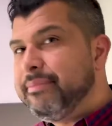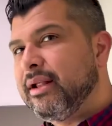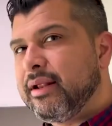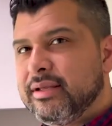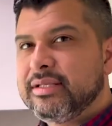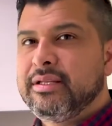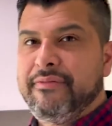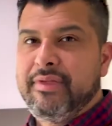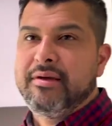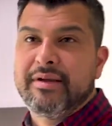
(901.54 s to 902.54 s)
a lot of the
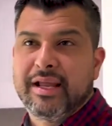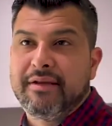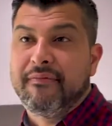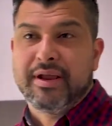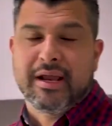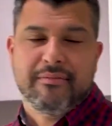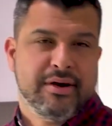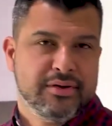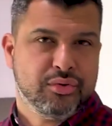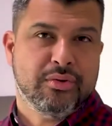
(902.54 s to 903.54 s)
stuff that you can. If you can
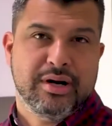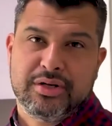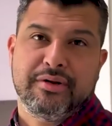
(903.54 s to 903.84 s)
rent a storage